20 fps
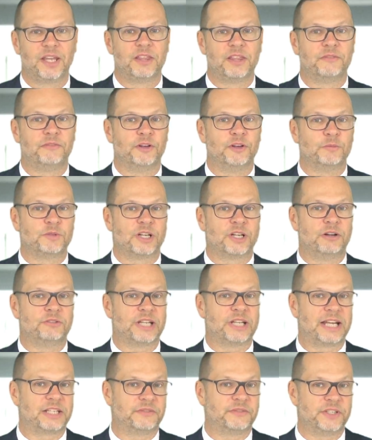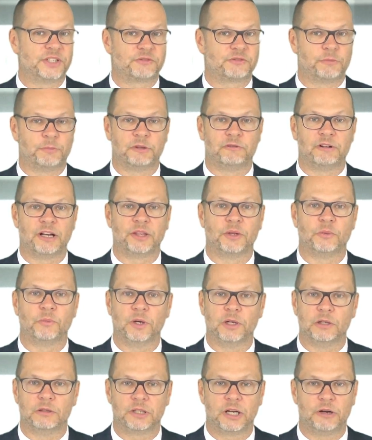The film shows activists from around the world